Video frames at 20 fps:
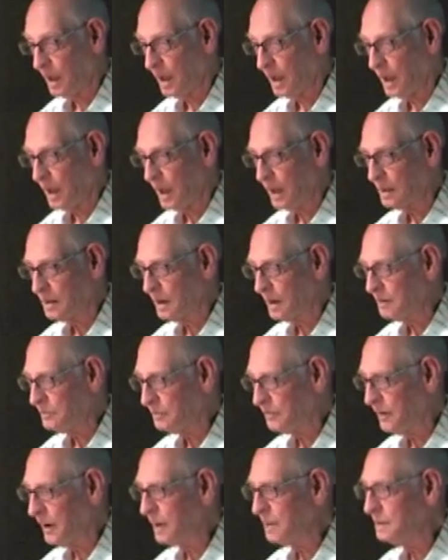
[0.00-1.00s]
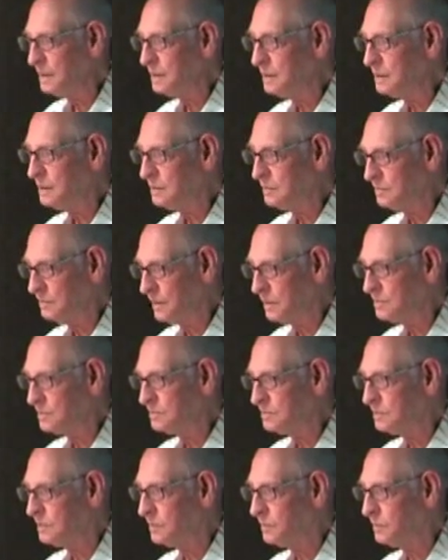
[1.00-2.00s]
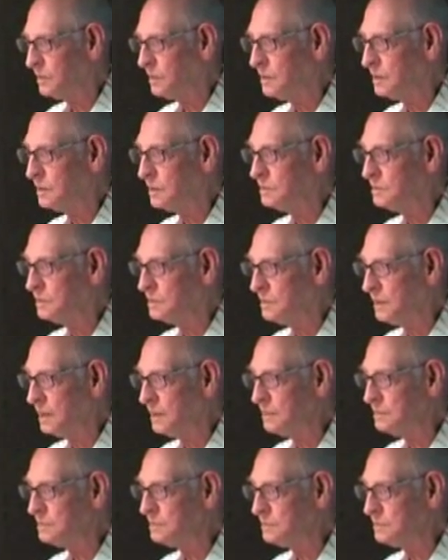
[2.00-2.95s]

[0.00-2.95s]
And I finally convinced him that in today's